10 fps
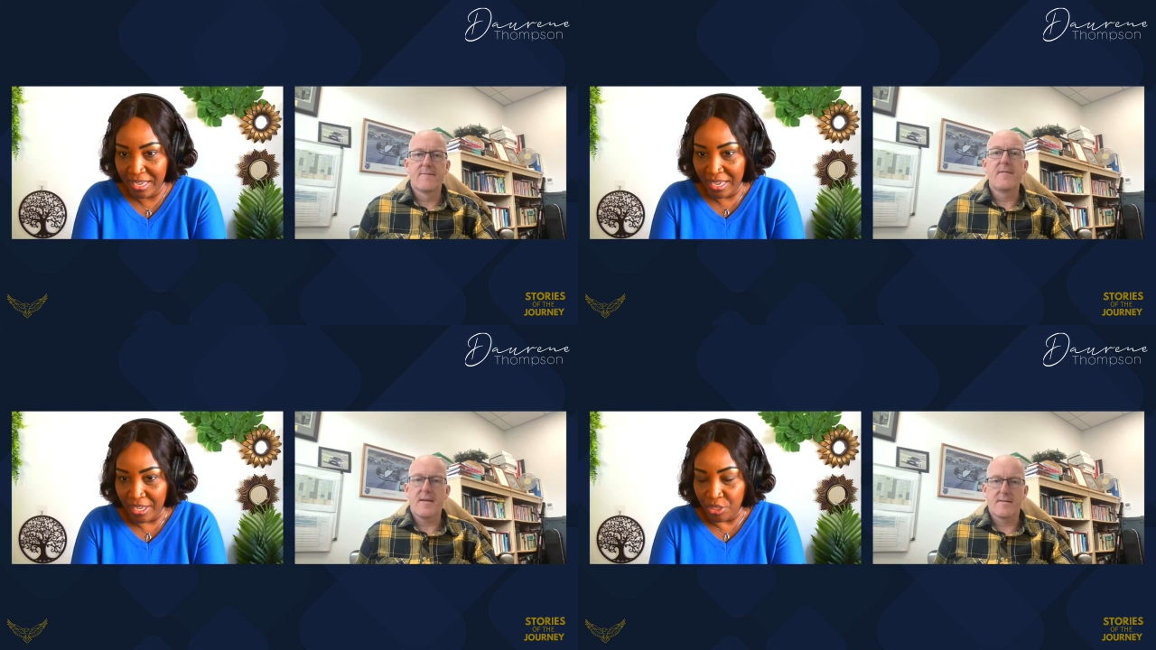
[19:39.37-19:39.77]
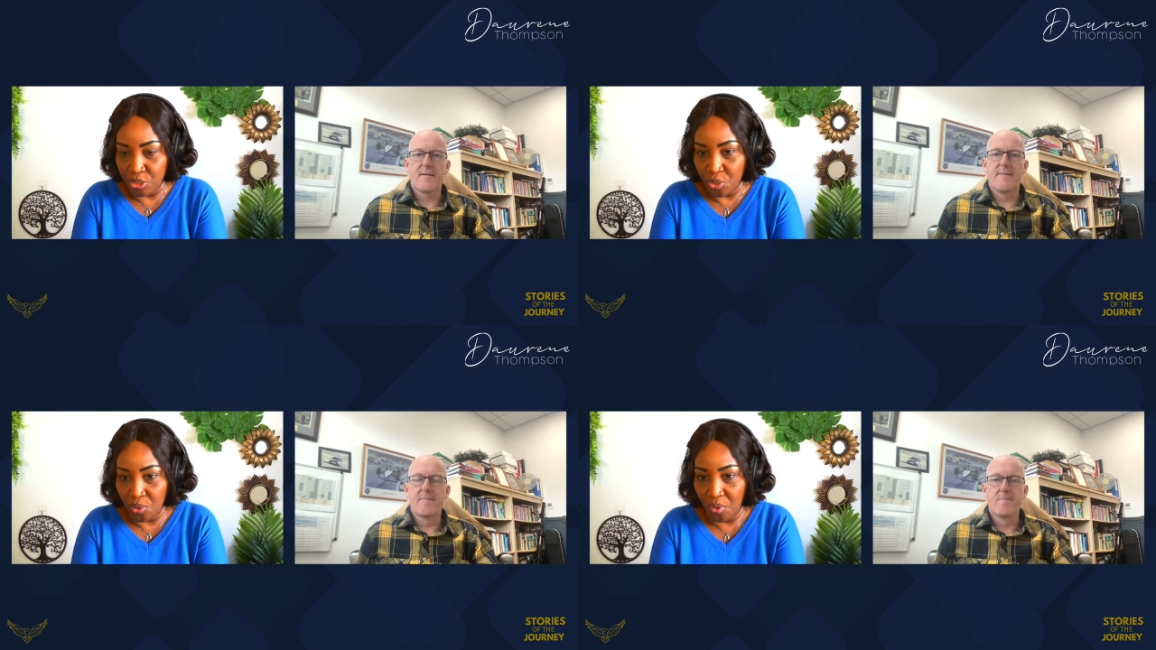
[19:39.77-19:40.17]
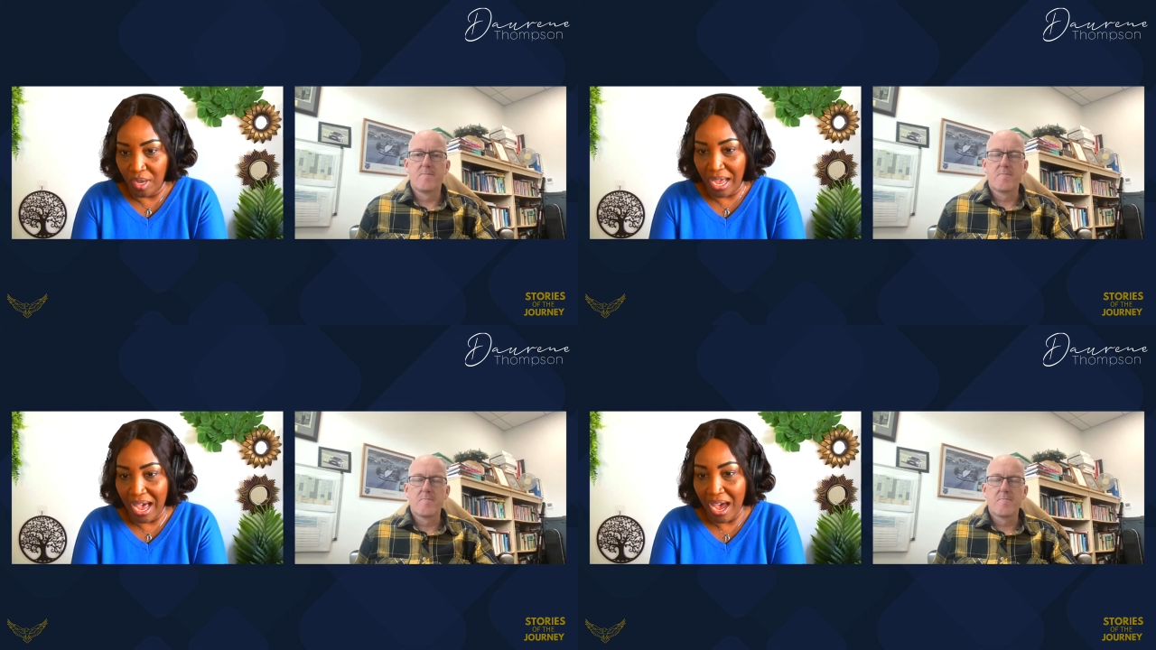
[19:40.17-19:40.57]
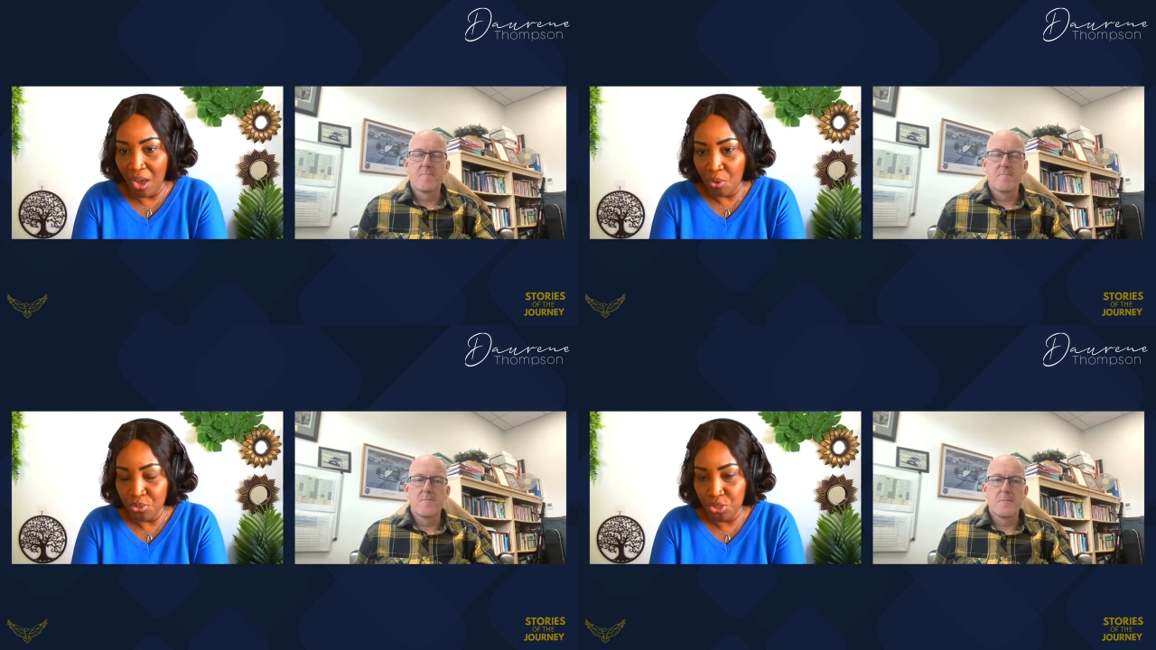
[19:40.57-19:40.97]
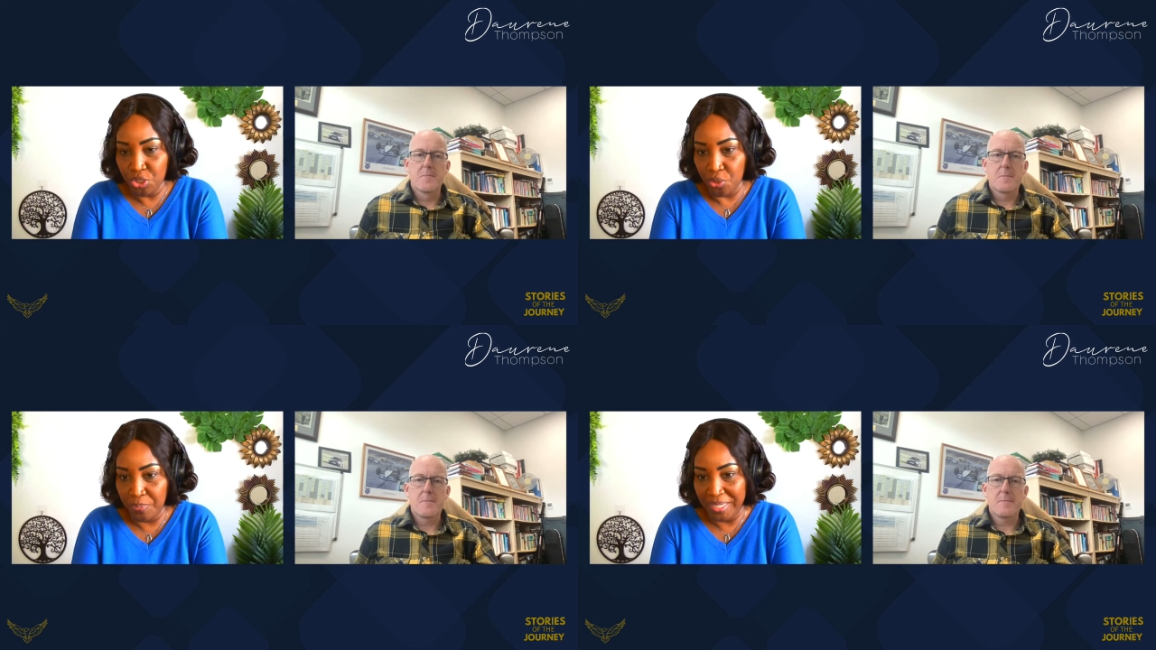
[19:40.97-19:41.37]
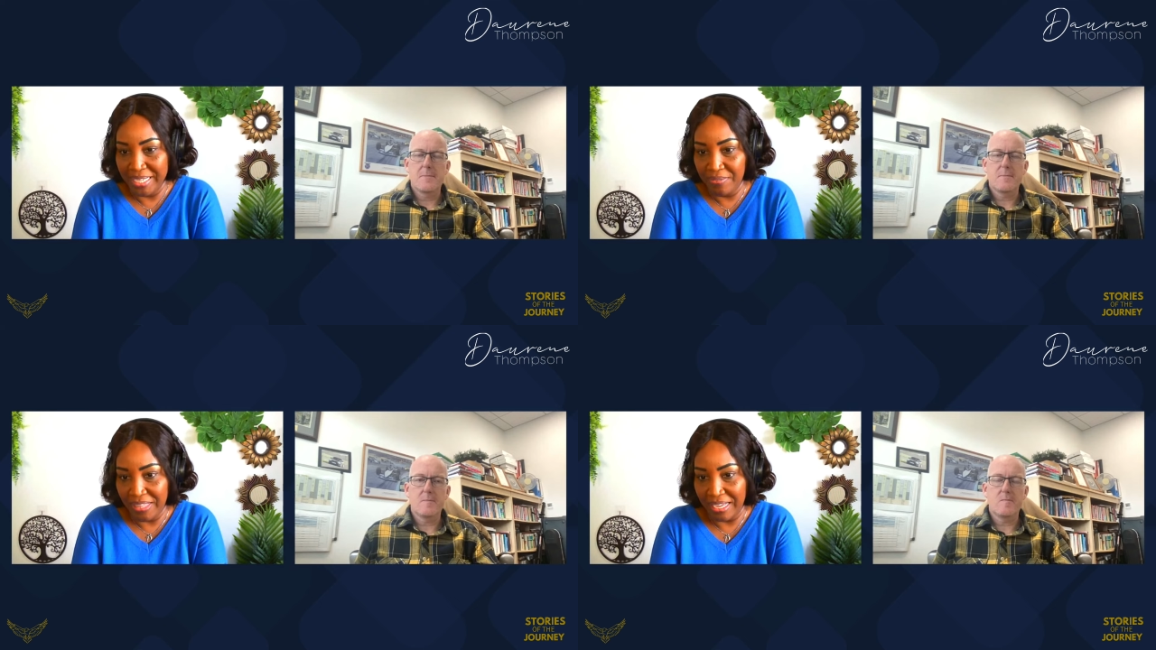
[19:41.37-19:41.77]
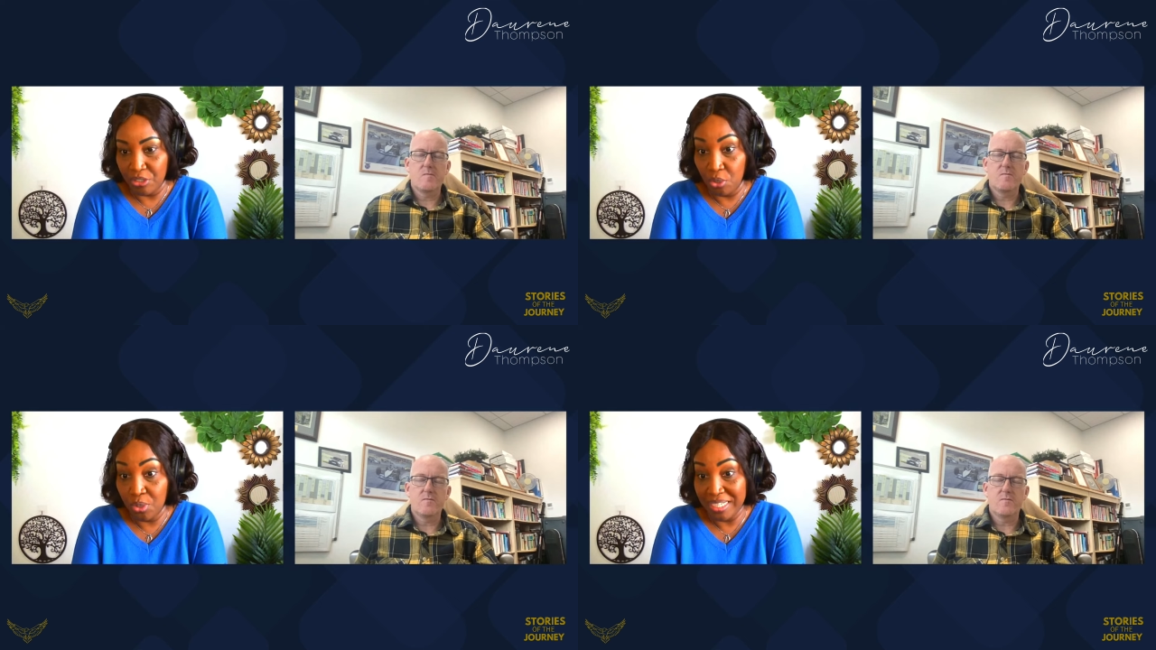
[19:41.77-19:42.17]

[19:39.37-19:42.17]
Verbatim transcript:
Speaker 1: Yes. So, how do you believe that God